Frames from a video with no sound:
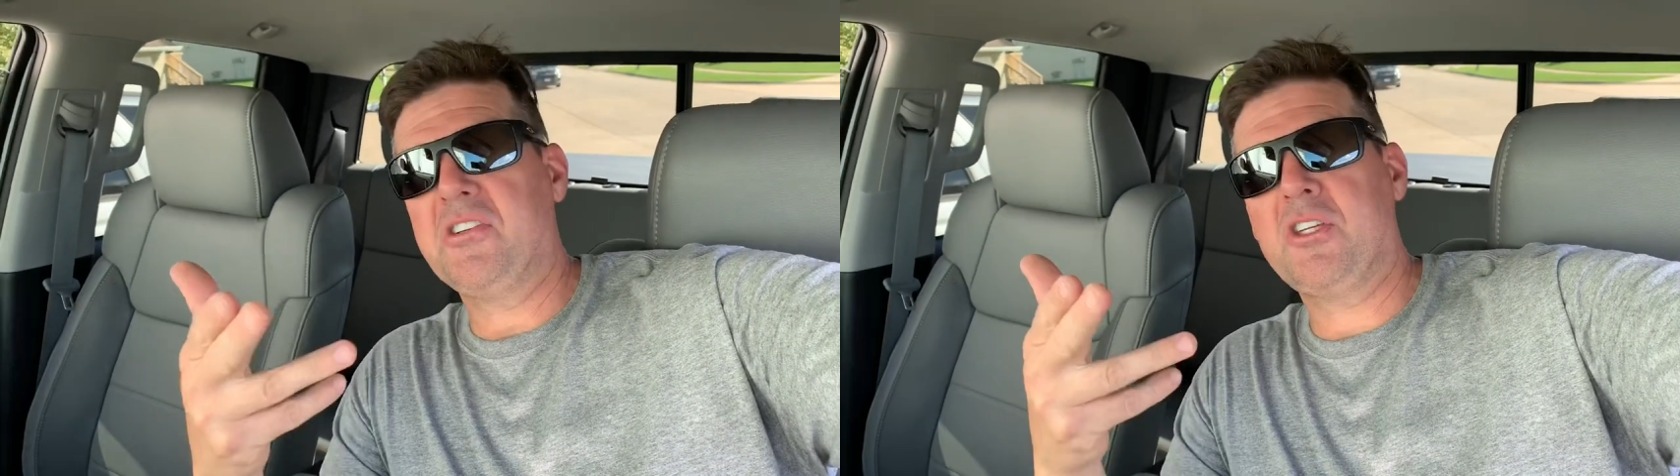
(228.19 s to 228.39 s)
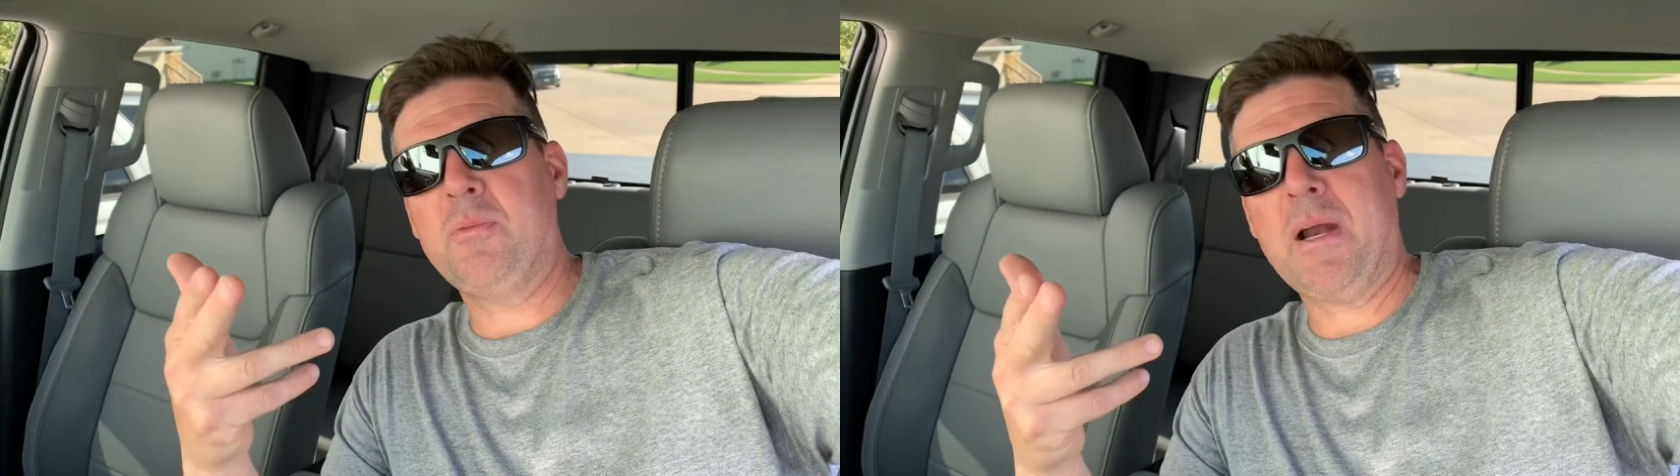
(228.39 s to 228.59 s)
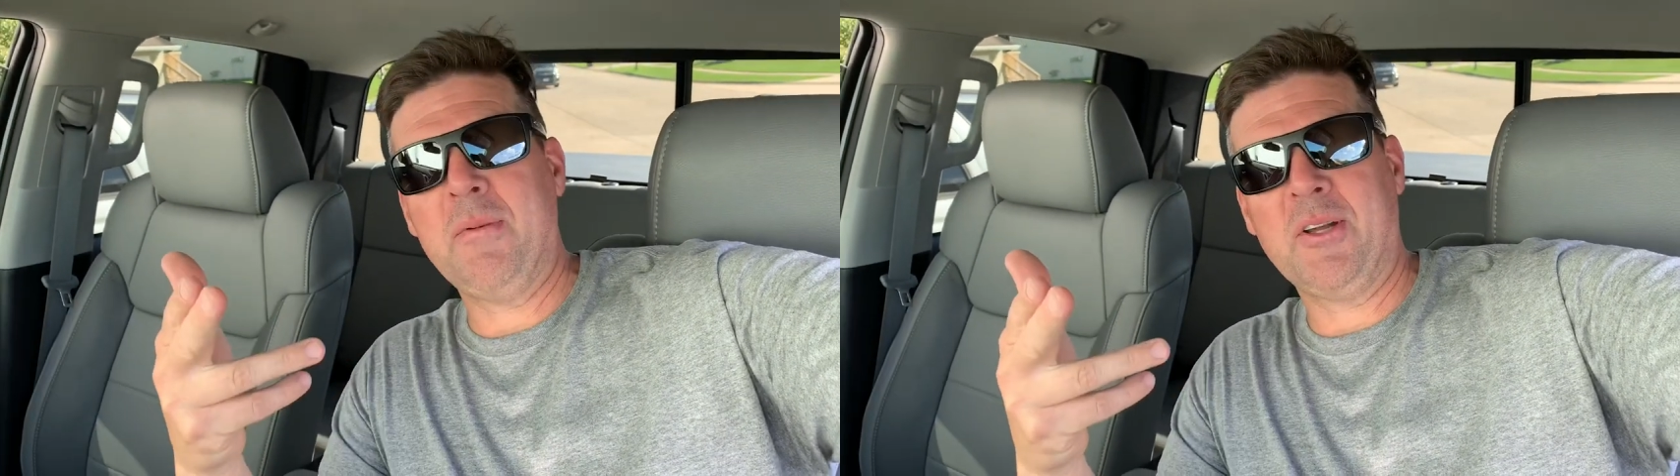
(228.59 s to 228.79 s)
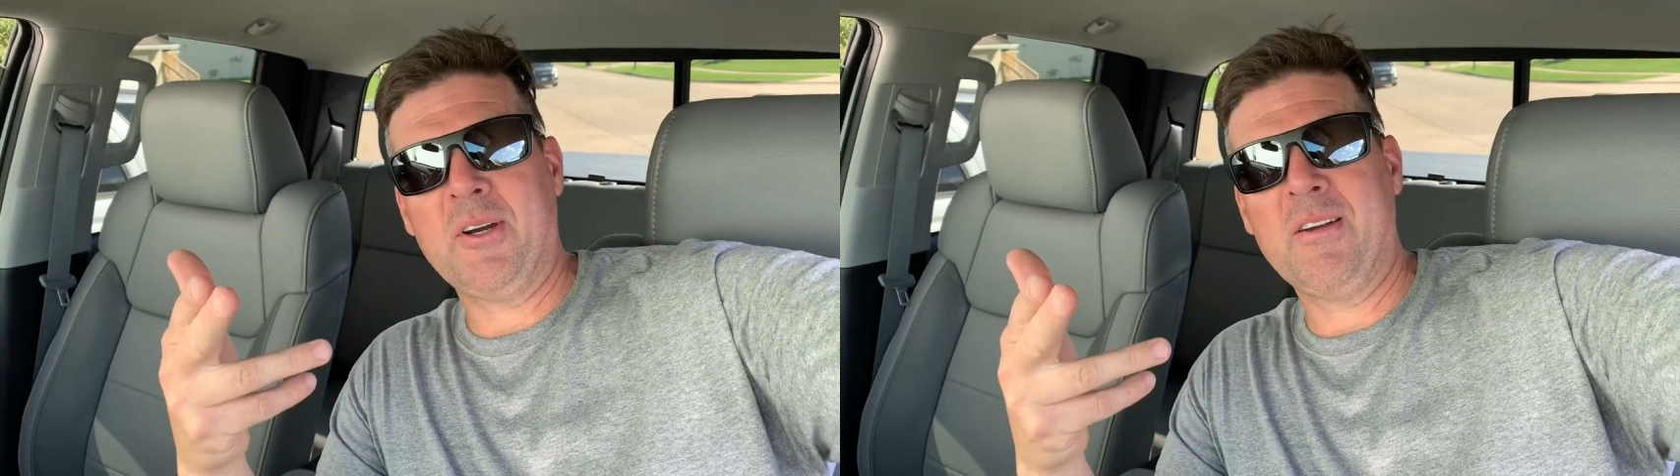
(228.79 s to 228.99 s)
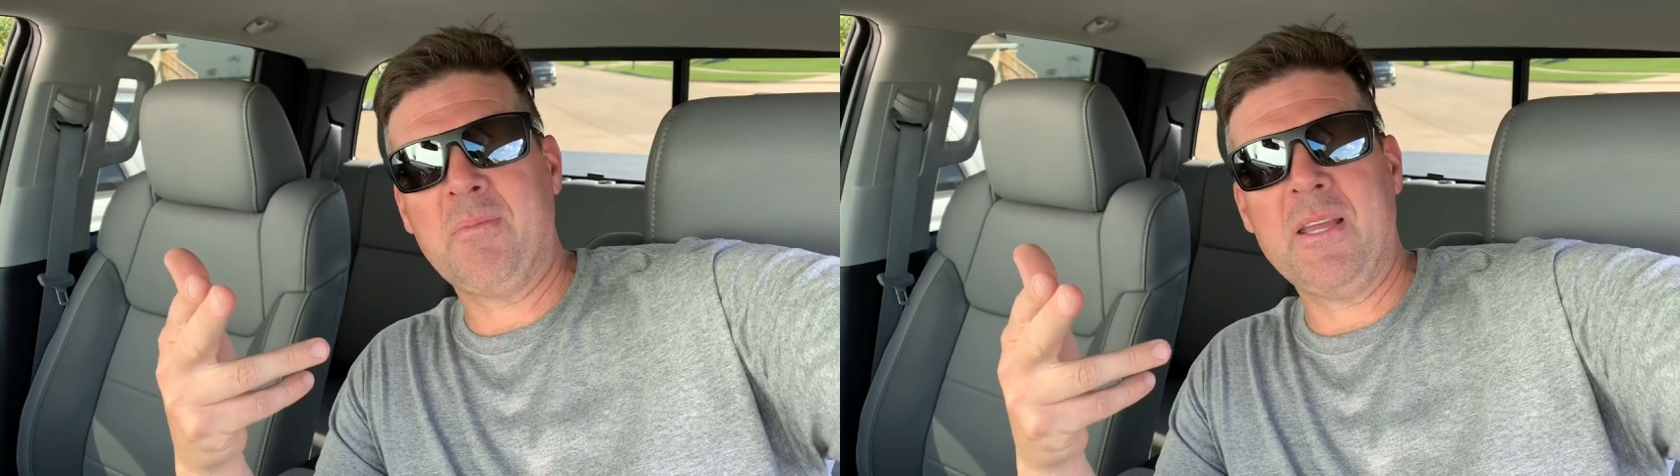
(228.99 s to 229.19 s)
too probably
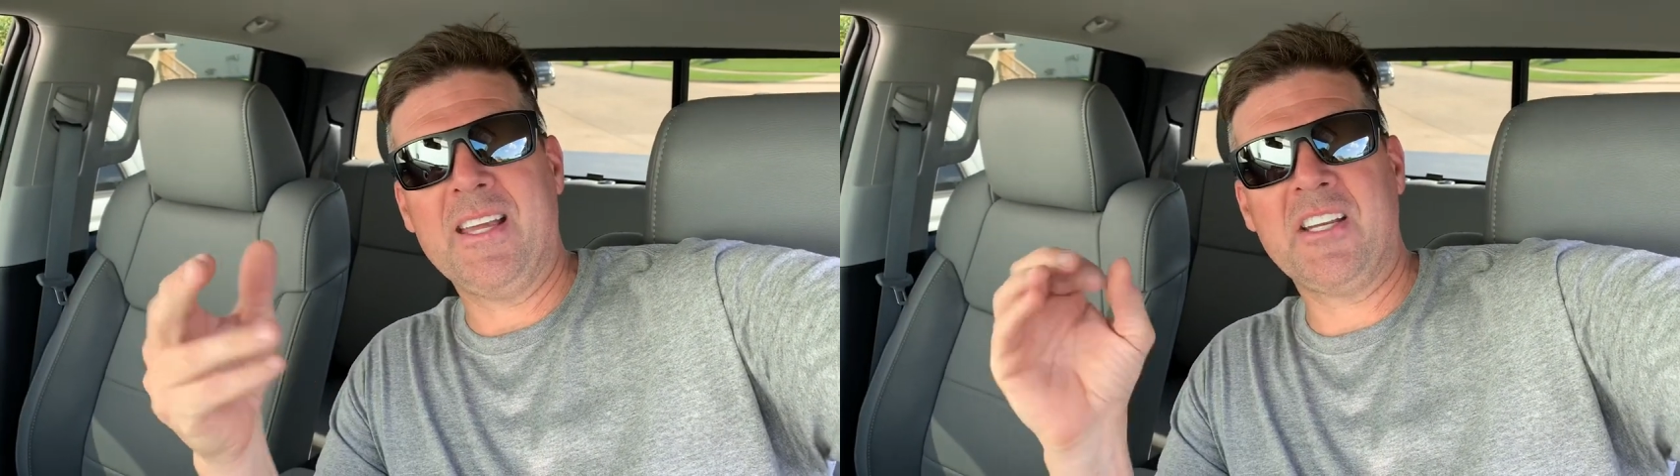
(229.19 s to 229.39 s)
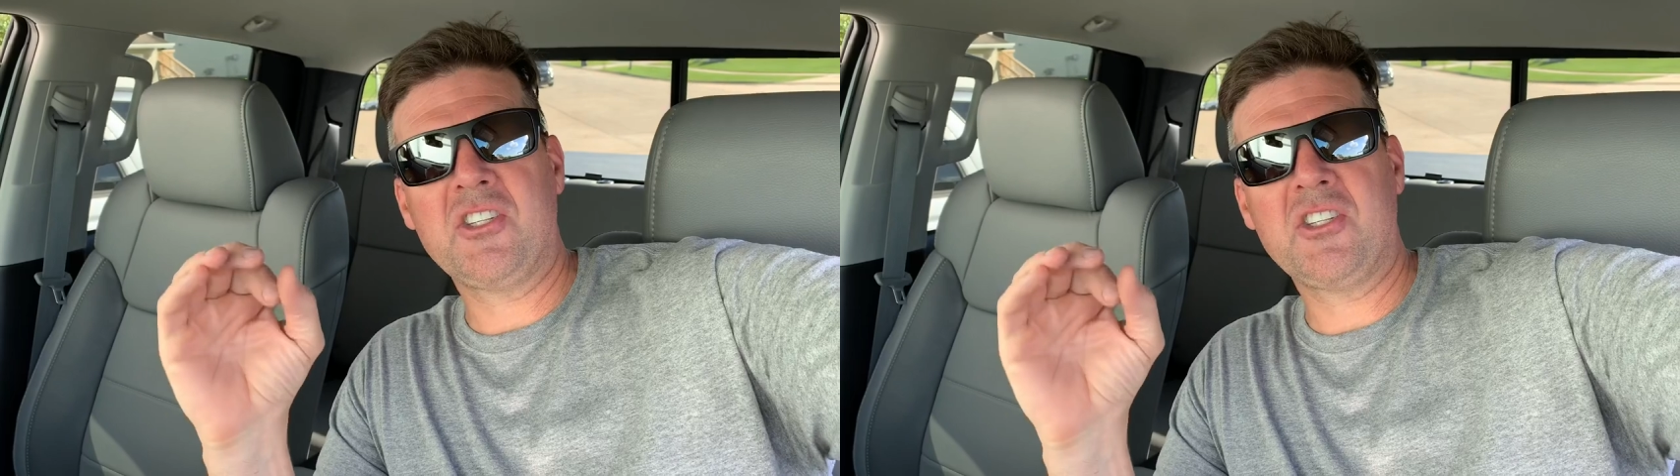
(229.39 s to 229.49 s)
agree with me that's